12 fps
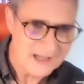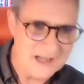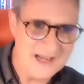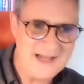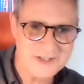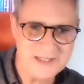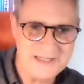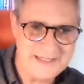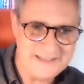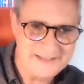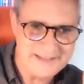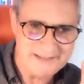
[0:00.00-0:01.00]

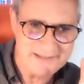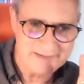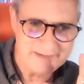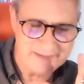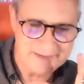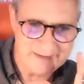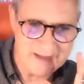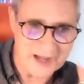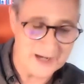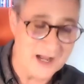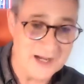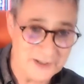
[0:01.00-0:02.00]
actually
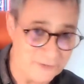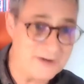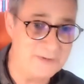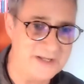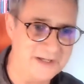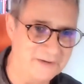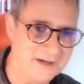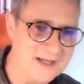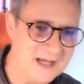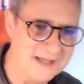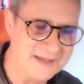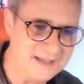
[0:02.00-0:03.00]
agree with you.
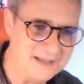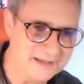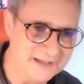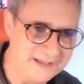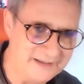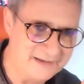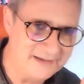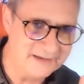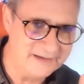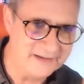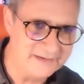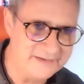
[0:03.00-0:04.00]
I think
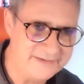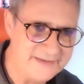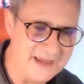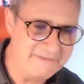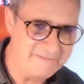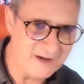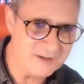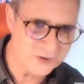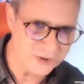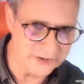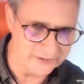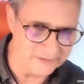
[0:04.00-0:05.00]
they're
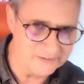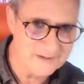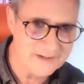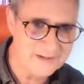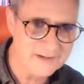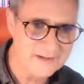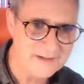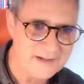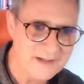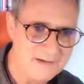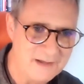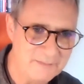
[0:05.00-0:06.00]
functional,
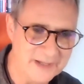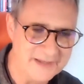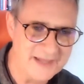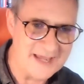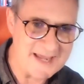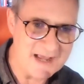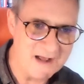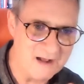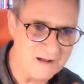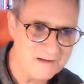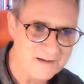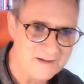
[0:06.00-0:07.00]
but they
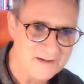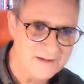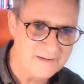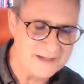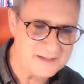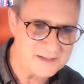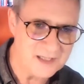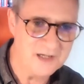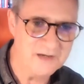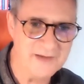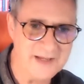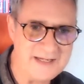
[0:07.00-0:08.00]

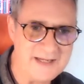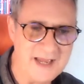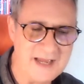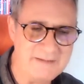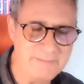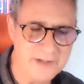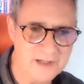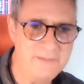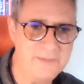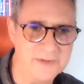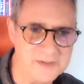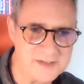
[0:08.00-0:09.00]
serve a
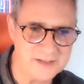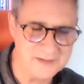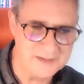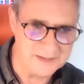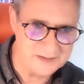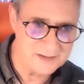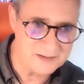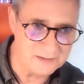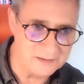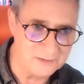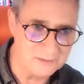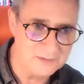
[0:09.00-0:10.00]
purpose that is
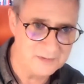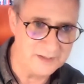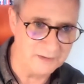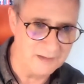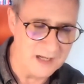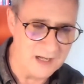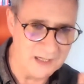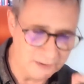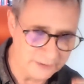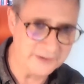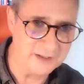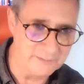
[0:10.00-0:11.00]
to, I
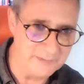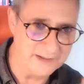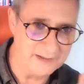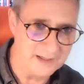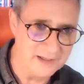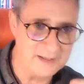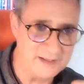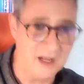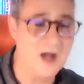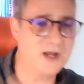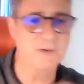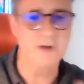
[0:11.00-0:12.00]
look at them and
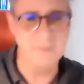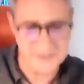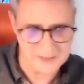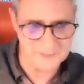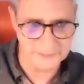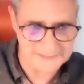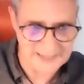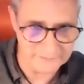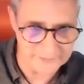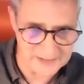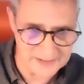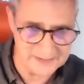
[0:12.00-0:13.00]
I know what a business model
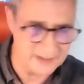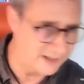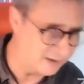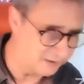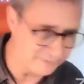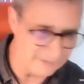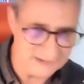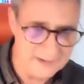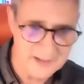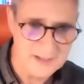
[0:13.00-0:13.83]
canvas is, and I know that